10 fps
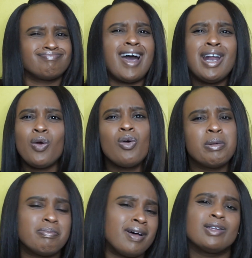I don't
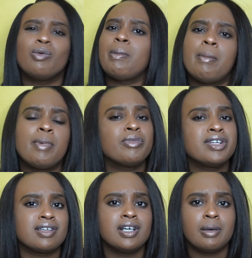remember. The way my
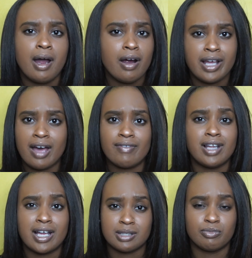memory's set up, I already have a
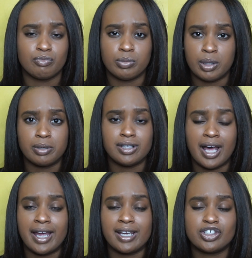lot to remember.
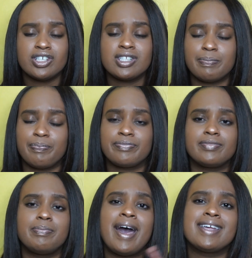Like just
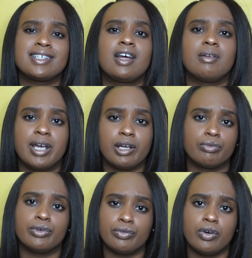pass it out and make it
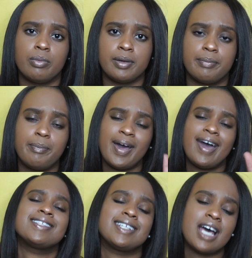real for me.
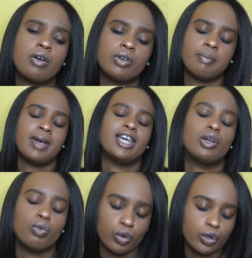Pass it out and
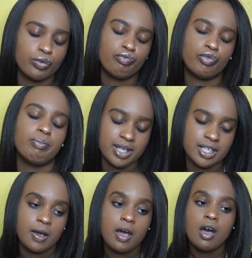make it real for
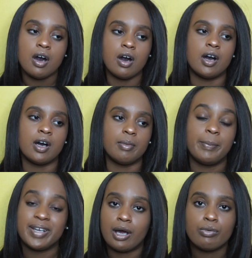me.
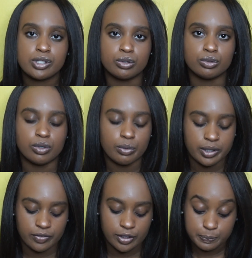But yeah, it was cool or
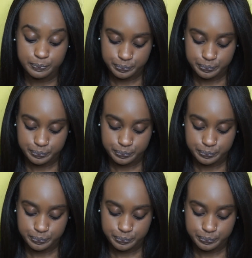whatever.